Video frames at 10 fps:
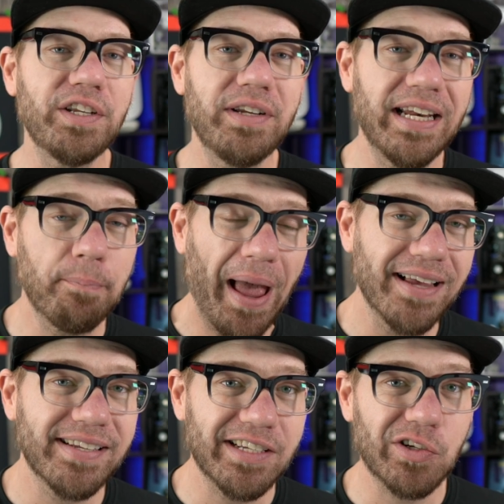you need a
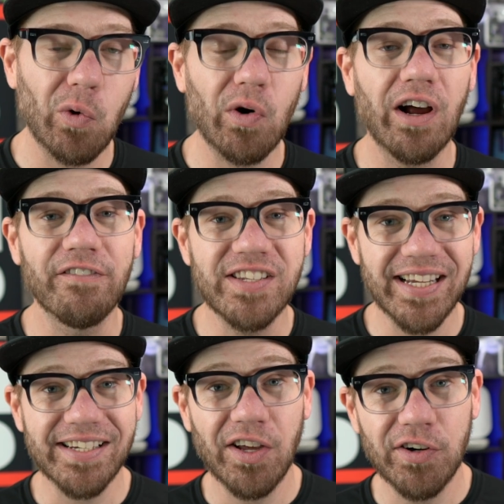passing score of
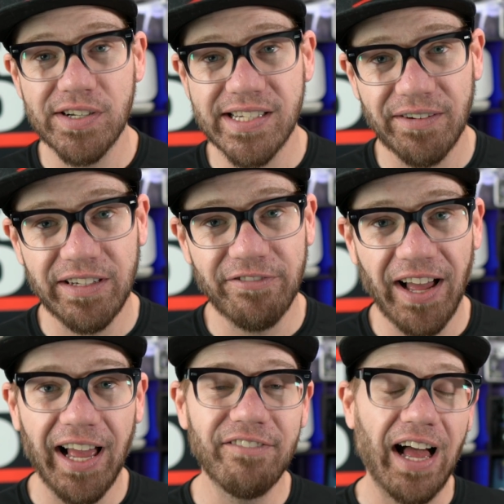
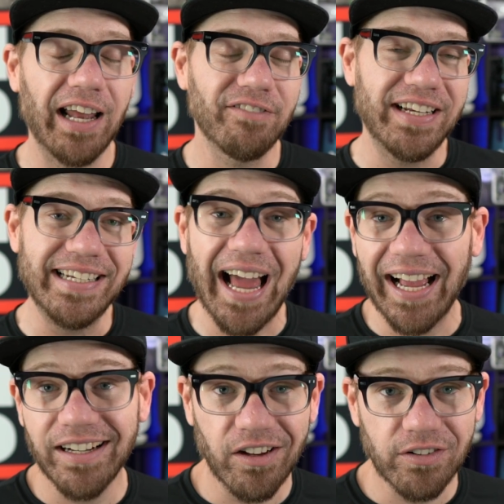675 out of a
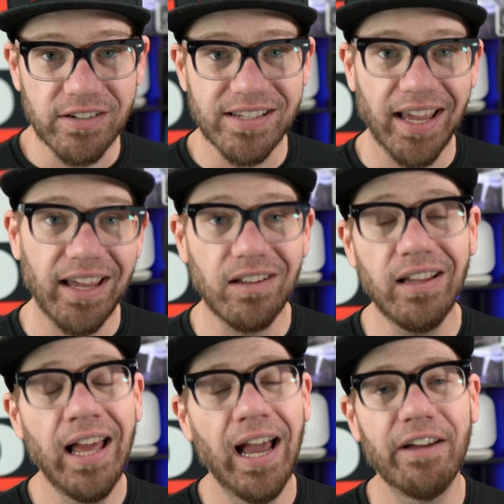900 scale,
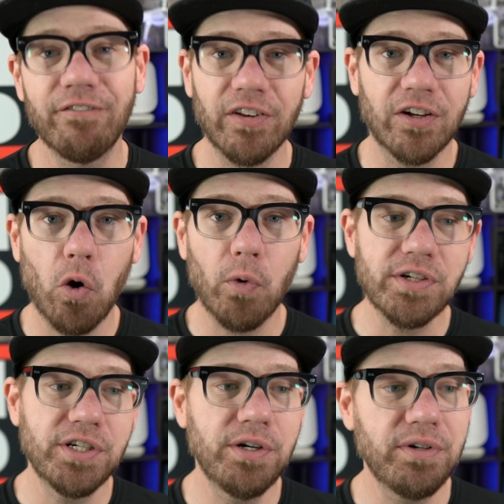and for the core
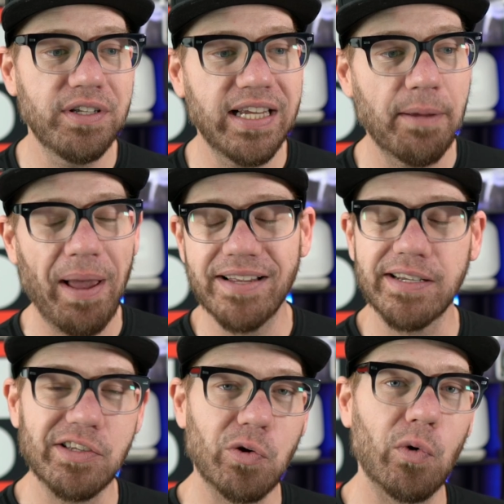two, you need a passing
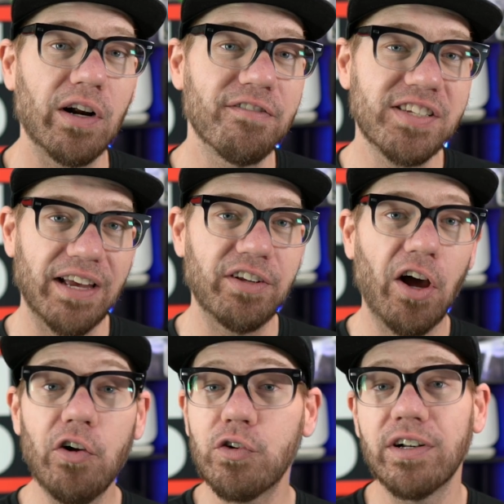score of
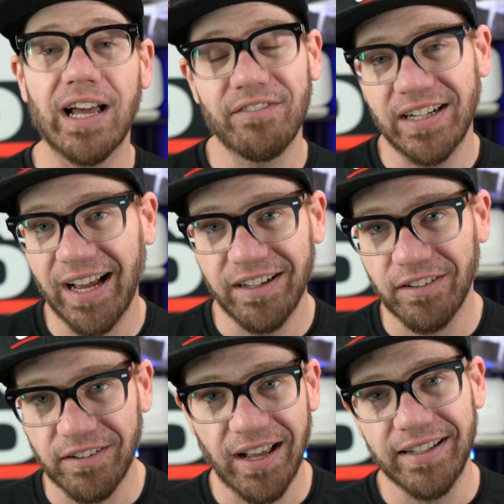700 out of a
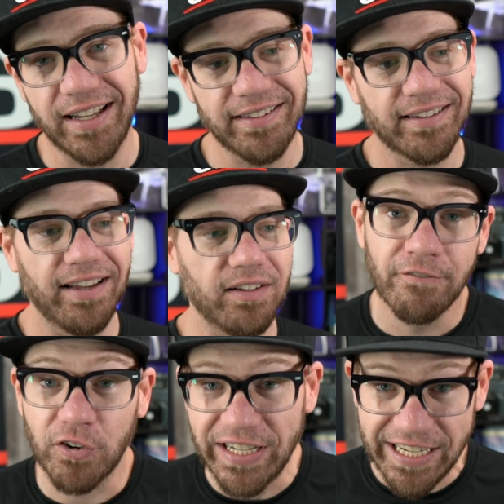900 on that scale.
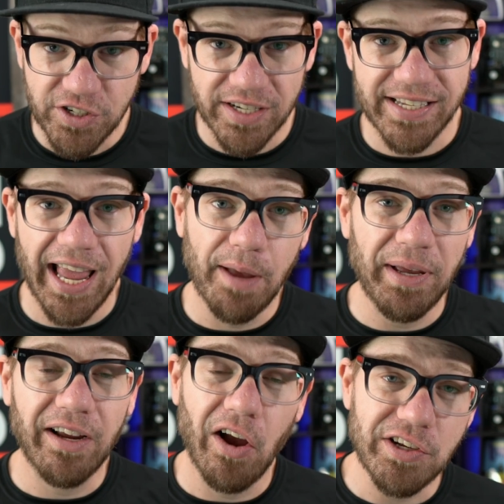For each exam, it
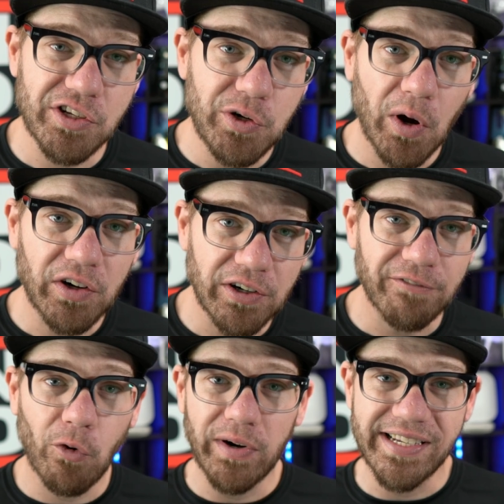costs
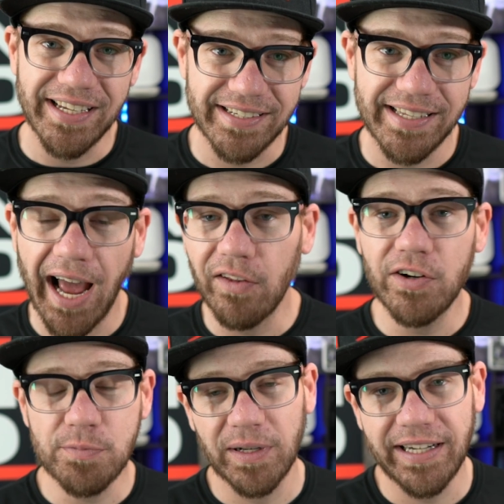
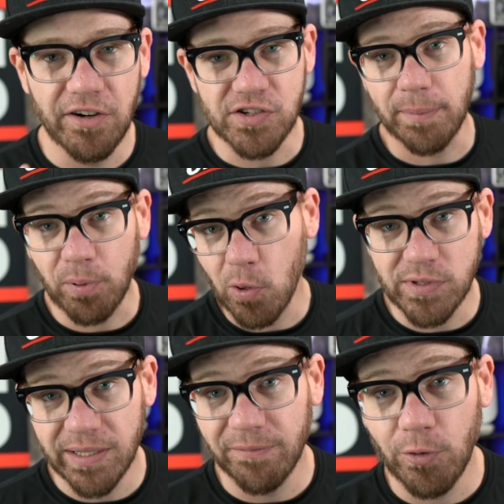$246, but here's a pro
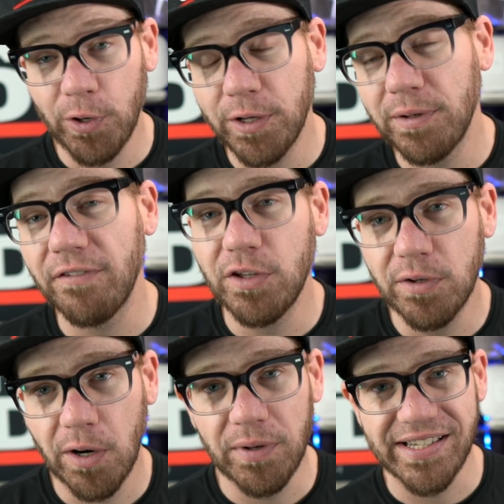tip for you. If you
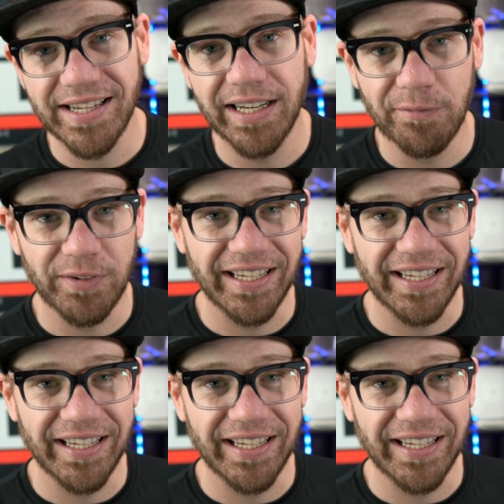go and sign up for the